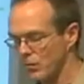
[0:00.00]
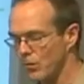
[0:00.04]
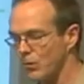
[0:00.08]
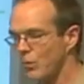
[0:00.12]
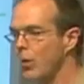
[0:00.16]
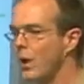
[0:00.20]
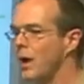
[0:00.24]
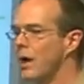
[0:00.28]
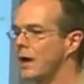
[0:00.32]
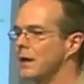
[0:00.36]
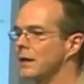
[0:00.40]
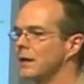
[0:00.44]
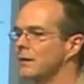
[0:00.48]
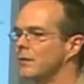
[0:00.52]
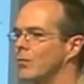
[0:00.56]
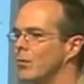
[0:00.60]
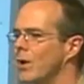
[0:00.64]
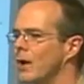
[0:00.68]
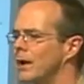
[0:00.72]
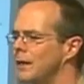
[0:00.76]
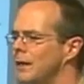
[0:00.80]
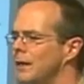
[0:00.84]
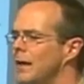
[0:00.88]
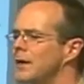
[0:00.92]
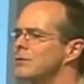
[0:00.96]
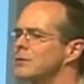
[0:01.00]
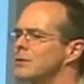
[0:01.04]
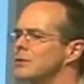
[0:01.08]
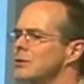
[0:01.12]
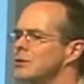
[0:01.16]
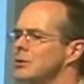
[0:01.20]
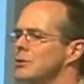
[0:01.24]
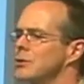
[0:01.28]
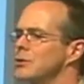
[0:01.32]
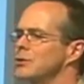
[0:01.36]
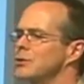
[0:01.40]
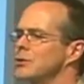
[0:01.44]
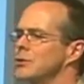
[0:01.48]
Why? Why do you have to
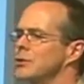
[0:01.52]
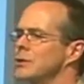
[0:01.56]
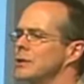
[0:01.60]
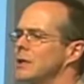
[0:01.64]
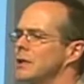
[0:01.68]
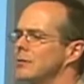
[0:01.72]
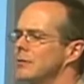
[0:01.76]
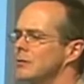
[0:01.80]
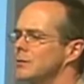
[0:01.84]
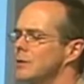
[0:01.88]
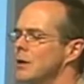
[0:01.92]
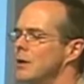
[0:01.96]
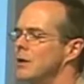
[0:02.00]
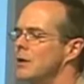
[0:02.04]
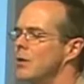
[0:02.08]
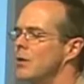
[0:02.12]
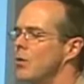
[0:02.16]
control sugar levels?